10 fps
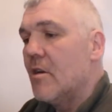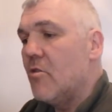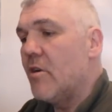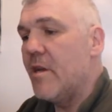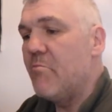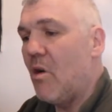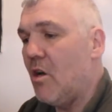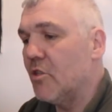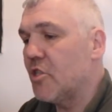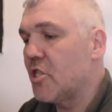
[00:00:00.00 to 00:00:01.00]
Cooking
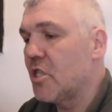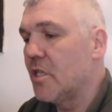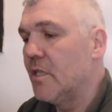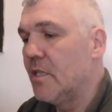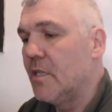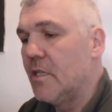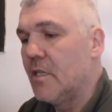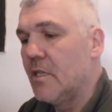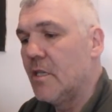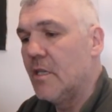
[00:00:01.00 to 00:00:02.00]
pots.
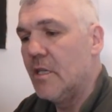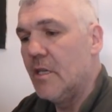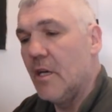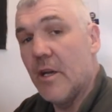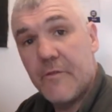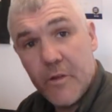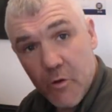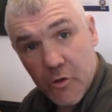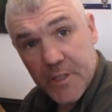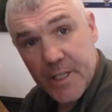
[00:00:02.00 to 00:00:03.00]
And a
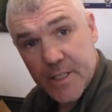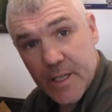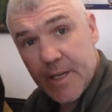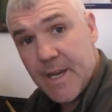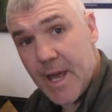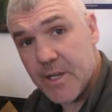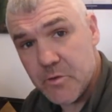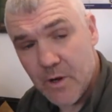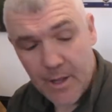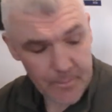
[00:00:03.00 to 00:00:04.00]
few goodies in there
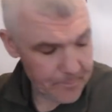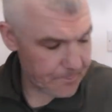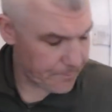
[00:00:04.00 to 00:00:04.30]
as well.